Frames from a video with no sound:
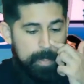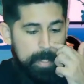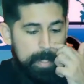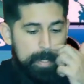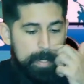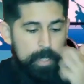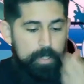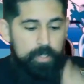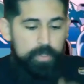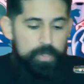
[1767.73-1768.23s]

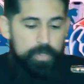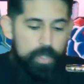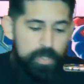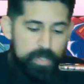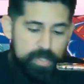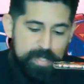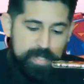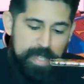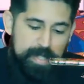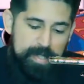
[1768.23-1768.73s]
Now, you'll
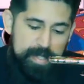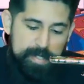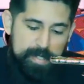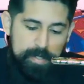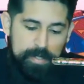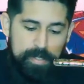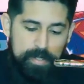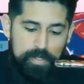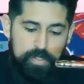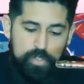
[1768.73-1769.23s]
notice that
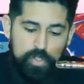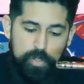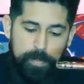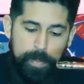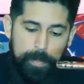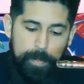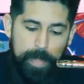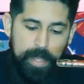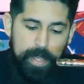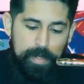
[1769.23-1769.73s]
this
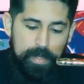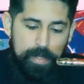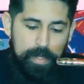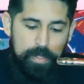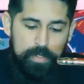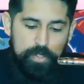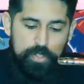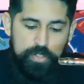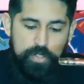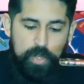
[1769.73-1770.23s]
Superman,
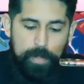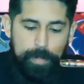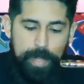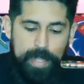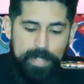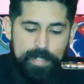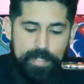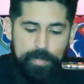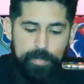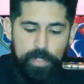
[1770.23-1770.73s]
I'm just going
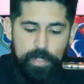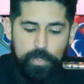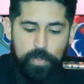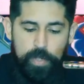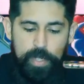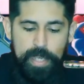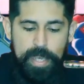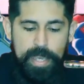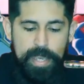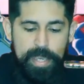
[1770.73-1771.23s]
back to him really
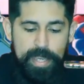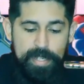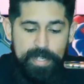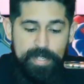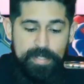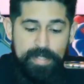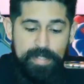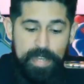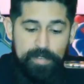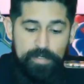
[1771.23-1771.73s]
quick, he
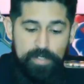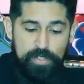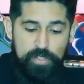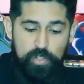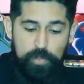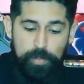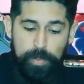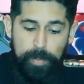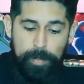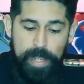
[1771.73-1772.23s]
doesn't have the
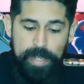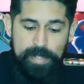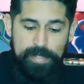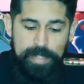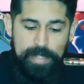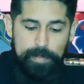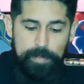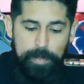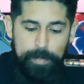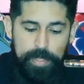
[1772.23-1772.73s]
Superman
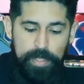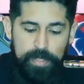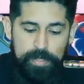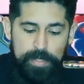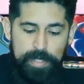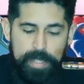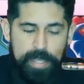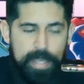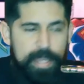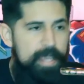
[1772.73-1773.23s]
team
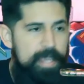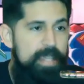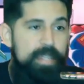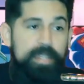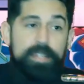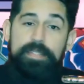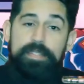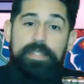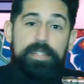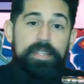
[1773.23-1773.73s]
ability. He
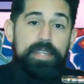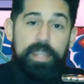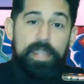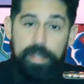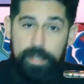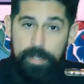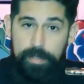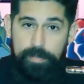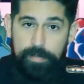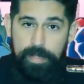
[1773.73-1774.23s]
doesn't need
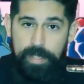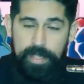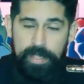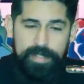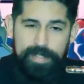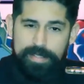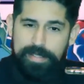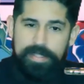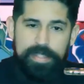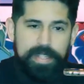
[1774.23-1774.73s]
it. He
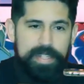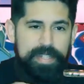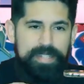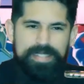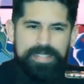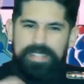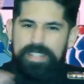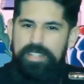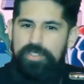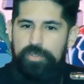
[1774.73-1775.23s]
doesn't need to
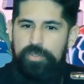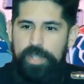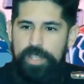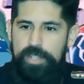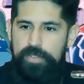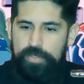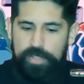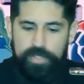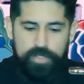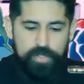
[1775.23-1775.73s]
see through
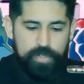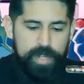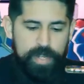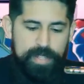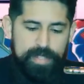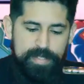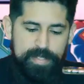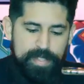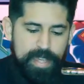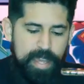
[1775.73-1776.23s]
hindering terrain.
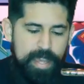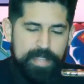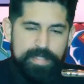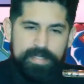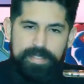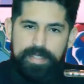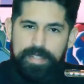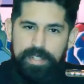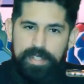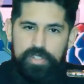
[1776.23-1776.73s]
This guy
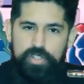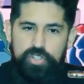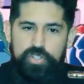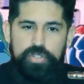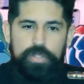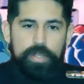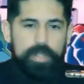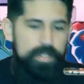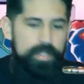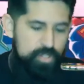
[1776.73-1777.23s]
is going to
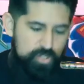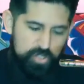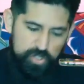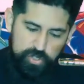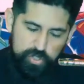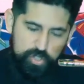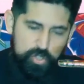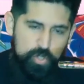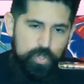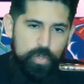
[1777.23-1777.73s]

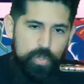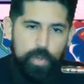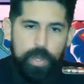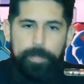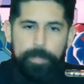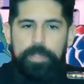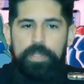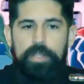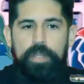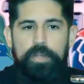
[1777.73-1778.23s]
shoot you
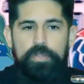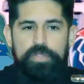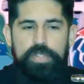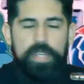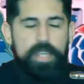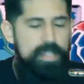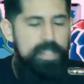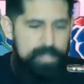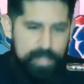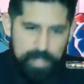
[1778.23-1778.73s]
up
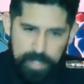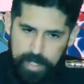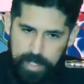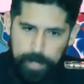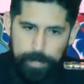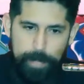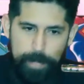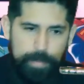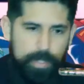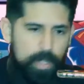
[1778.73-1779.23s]
close. He's going to
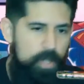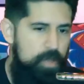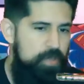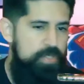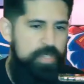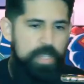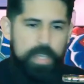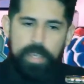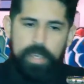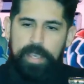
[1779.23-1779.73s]
come up
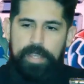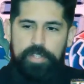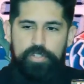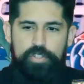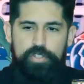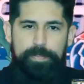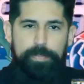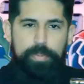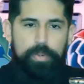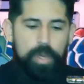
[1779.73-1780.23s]
close and
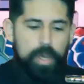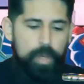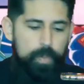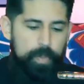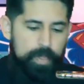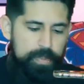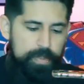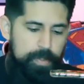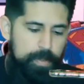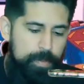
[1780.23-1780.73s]
just brawl
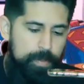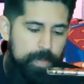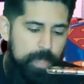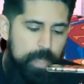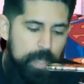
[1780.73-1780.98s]
with you.